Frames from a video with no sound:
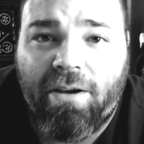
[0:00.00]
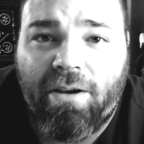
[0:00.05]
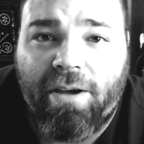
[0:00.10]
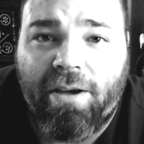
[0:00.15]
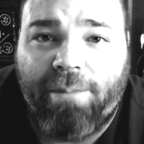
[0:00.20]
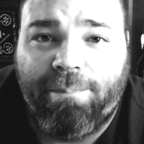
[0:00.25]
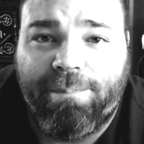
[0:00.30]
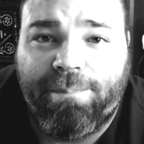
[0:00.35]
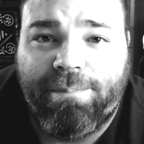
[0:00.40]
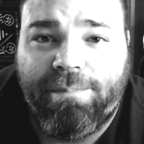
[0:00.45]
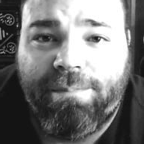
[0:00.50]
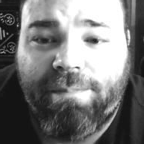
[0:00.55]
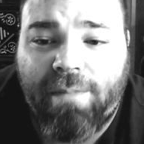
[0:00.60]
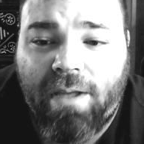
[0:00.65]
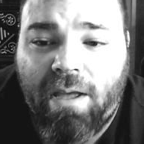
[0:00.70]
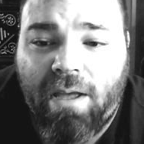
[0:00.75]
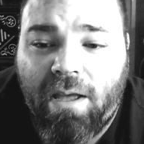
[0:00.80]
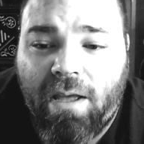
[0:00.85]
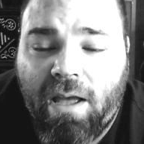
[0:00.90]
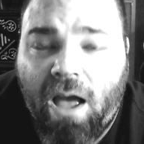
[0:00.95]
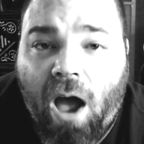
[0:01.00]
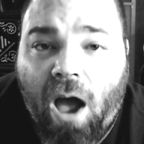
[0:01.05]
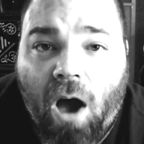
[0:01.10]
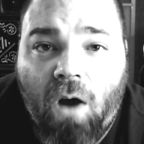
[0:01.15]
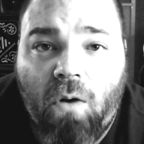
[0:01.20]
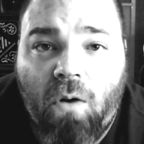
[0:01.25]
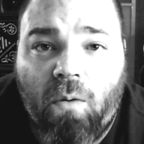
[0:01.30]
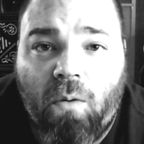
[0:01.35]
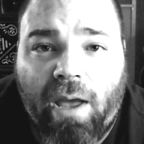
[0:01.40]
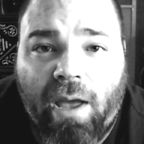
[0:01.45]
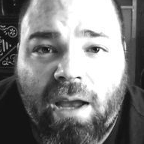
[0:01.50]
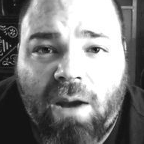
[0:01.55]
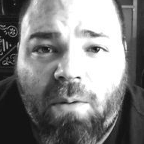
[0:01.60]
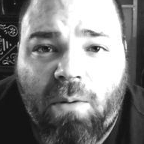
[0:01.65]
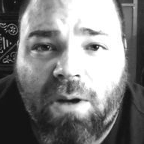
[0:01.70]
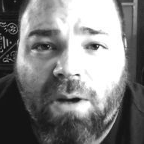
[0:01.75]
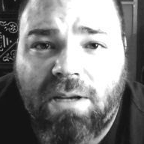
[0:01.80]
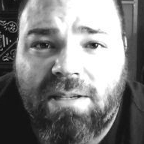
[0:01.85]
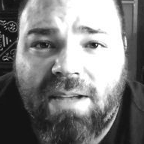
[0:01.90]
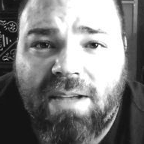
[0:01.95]
Okay. Oh, and I
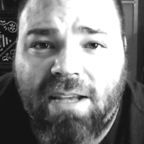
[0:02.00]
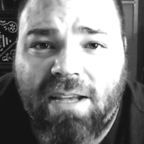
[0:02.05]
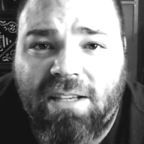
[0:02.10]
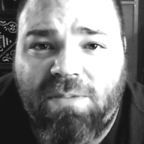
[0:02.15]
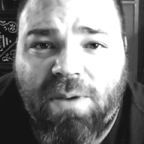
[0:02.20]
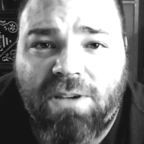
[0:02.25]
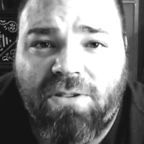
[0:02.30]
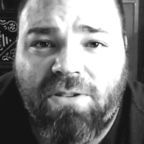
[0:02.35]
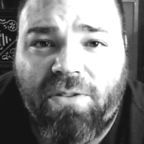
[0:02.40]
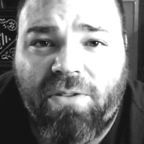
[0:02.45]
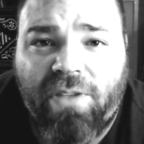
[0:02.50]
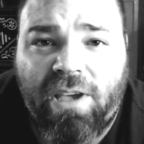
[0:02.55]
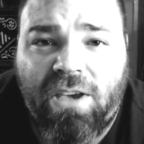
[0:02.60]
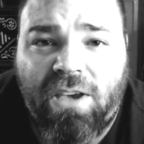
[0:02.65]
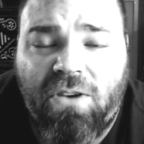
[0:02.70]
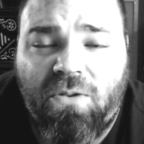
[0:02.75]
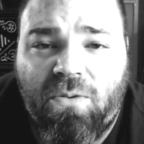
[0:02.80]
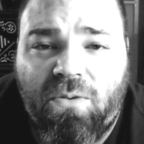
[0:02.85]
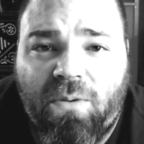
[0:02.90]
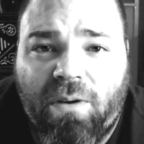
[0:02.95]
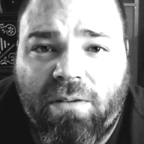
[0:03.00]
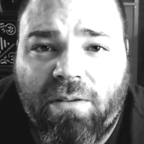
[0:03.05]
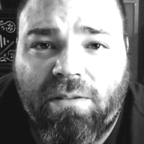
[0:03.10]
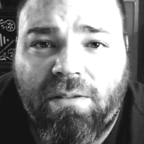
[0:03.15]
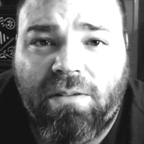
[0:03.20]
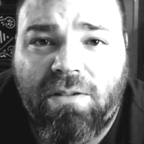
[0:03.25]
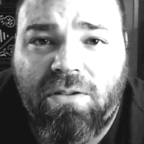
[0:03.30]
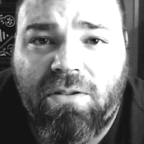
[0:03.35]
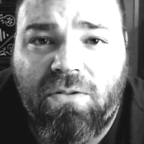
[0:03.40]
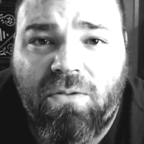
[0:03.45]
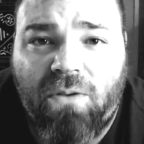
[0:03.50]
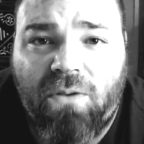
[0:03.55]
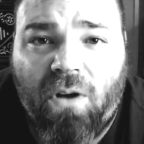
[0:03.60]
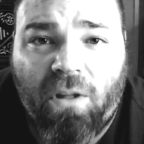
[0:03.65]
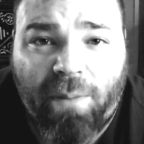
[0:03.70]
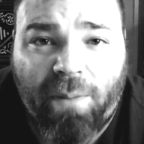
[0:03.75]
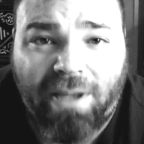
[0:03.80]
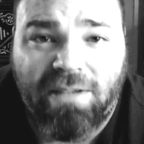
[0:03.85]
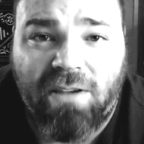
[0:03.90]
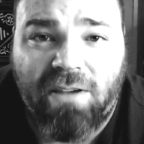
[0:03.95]
want to say a special thank you to
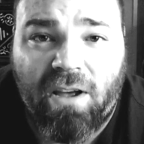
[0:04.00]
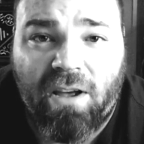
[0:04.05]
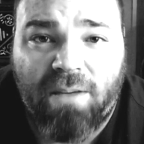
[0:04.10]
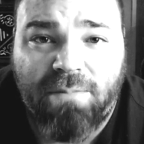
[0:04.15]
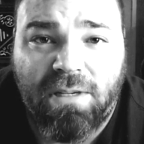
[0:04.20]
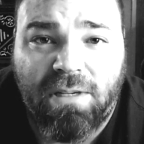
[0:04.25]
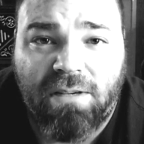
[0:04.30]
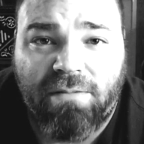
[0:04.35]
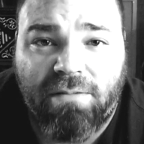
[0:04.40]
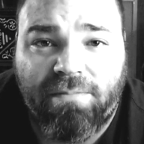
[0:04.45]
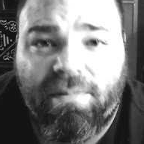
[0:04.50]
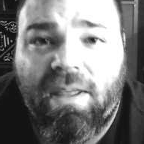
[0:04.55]
all my subs,